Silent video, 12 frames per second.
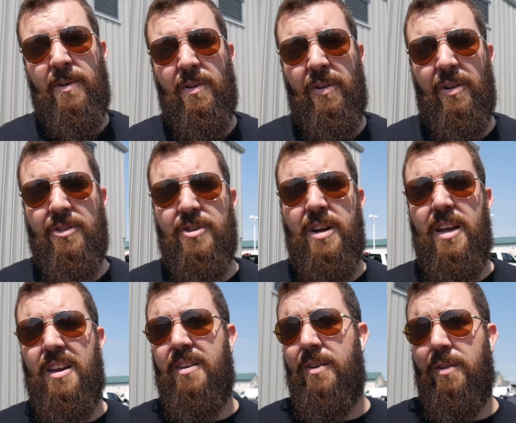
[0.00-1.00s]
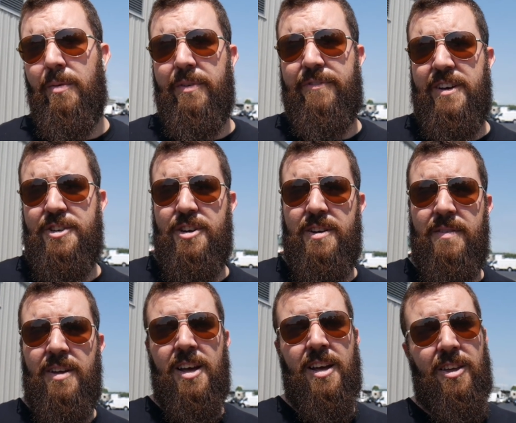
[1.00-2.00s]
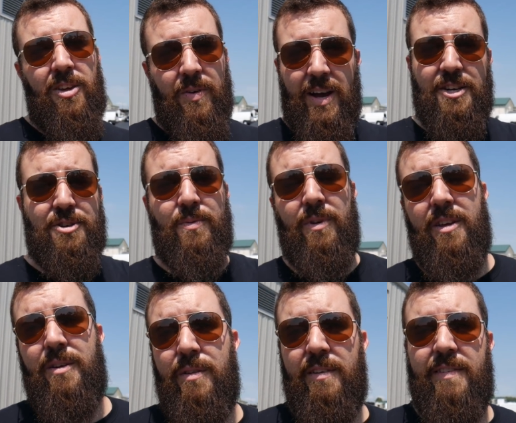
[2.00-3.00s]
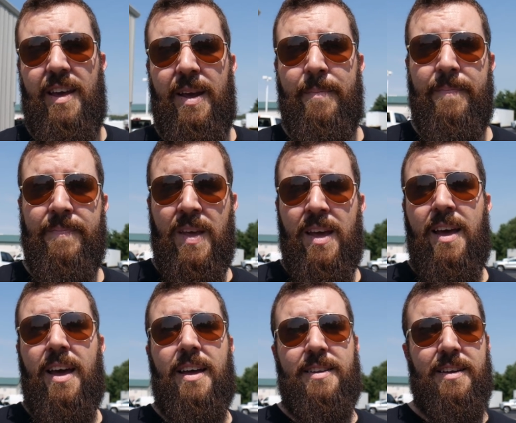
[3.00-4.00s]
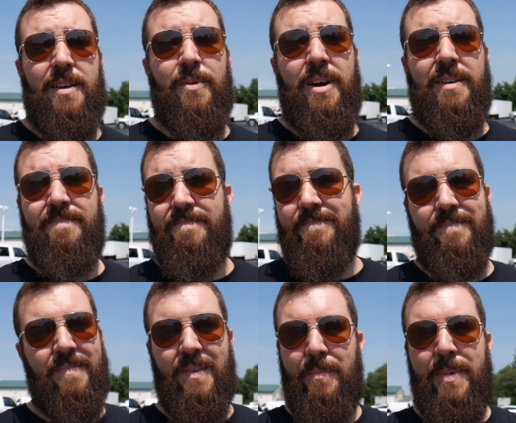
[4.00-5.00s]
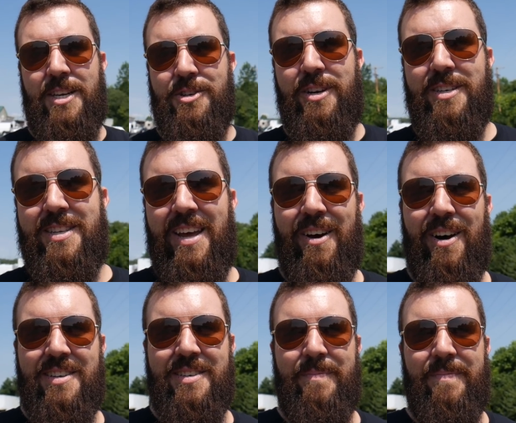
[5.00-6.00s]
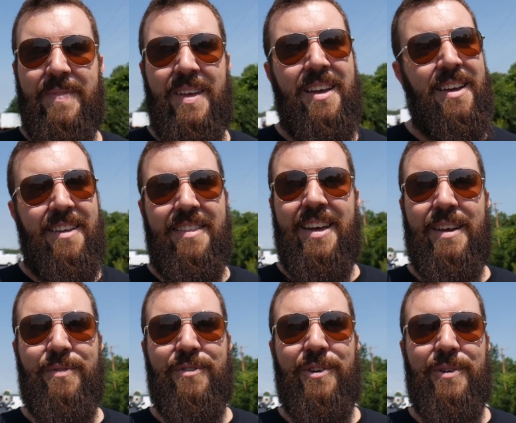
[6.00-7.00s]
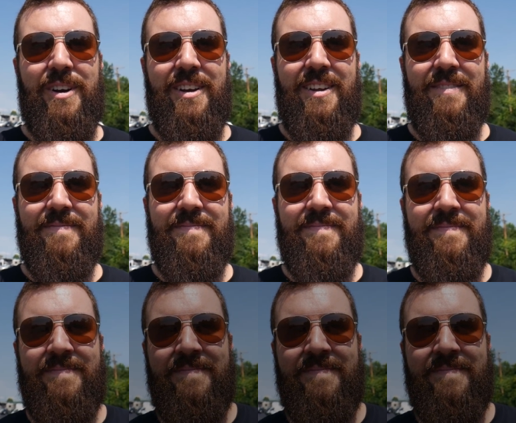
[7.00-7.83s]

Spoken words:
do a little drinking, do a little fishing. You guys should really do the same. And tell you what, make sure you stay awesome. Thanks for tuning in.